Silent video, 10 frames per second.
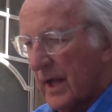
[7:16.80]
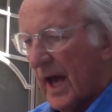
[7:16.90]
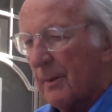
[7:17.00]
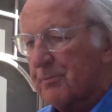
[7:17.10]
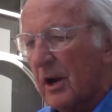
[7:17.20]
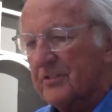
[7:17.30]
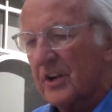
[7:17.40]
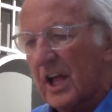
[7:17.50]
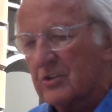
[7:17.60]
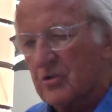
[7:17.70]
how
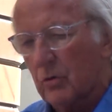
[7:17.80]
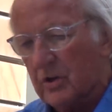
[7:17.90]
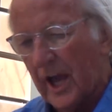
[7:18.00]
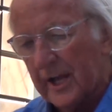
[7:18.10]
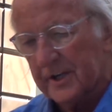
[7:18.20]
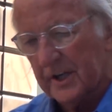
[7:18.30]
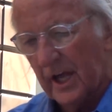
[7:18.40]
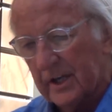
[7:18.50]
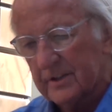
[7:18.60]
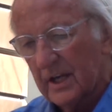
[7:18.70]
presidential
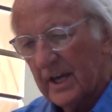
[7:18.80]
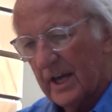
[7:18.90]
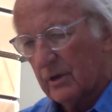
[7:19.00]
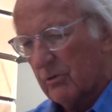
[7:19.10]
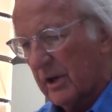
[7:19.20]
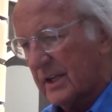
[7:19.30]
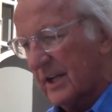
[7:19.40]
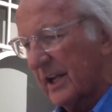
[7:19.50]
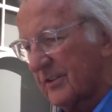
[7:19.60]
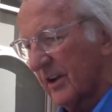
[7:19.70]
candidate Hillary
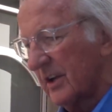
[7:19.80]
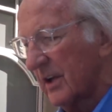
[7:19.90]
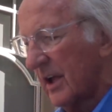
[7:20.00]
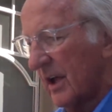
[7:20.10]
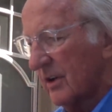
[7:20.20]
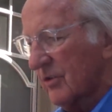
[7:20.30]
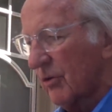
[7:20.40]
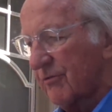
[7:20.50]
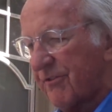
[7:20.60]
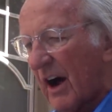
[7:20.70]
Clinton
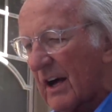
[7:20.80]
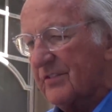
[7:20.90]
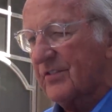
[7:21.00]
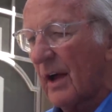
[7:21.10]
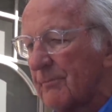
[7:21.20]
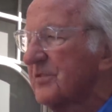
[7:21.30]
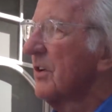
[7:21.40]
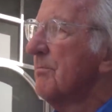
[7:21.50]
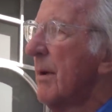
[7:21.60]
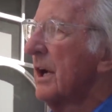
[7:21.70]
took vast sums
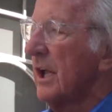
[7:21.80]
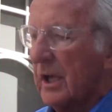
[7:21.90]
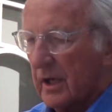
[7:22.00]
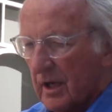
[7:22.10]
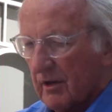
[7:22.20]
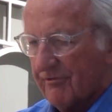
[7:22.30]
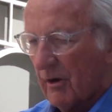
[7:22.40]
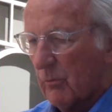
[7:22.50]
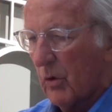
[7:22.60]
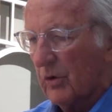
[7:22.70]
of money
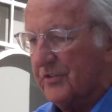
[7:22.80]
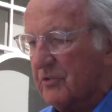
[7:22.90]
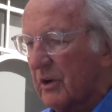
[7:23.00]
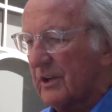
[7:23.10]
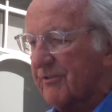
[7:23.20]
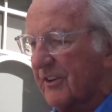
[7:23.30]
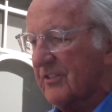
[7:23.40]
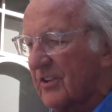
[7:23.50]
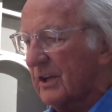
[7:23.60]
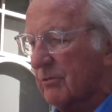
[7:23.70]
from Wall Street for
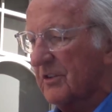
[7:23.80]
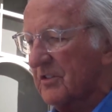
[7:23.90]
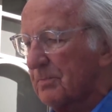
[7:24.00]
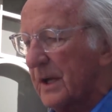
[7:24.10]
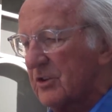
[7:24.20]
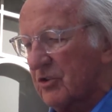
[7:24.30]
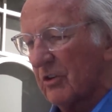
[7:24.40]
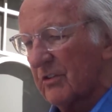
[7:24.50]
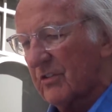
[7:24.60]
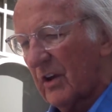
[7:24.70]
secret
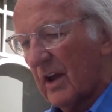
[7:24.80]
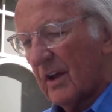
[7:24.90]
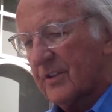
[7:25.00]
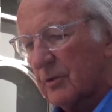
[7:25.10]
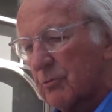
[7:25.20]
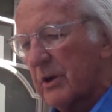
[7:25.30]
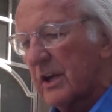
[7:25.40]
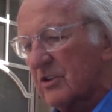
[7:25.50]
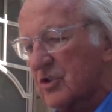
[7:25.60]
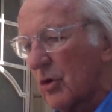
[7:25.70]
speeches that
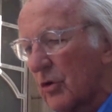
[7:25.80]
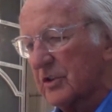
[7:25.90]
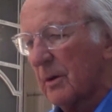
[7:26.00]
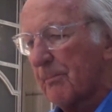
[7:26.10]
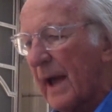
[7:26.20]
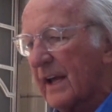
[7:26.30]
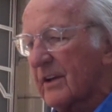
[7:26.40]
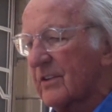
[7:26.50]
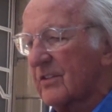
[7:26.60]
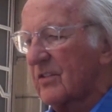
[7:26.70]
reassured the
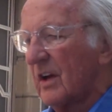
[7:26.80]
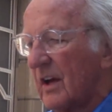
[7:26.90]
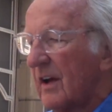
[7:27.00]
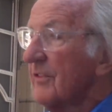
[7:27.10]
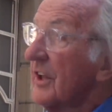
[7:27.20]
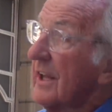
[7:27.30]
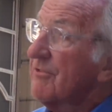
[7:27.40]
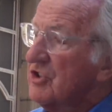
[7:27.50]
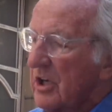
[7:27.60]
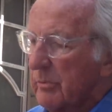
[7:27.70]
bankers that
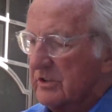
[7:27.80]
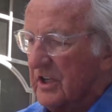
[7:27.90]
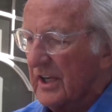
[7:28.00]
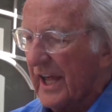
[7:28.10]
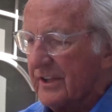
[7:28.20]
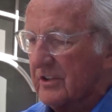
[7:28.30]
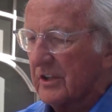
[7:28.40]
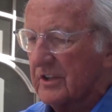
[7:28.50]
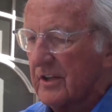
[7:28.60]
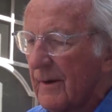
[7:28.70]
if she was
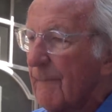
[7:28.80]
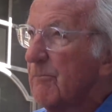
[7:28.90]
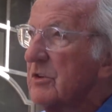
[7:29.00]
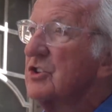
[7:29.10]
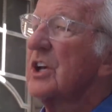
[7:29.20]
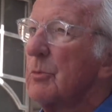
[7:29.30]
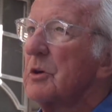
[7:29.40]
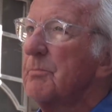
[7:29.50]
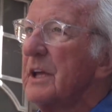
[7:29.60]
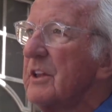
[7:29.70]
elected, she
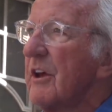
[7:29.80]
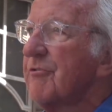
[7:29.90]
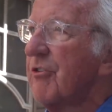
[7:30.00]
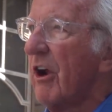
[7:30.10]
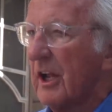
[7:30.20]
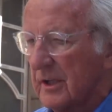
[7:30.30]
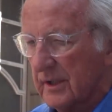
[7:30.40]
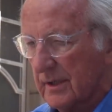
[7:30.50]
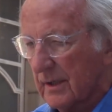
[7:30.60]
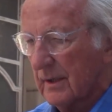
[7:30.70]
would be their friend.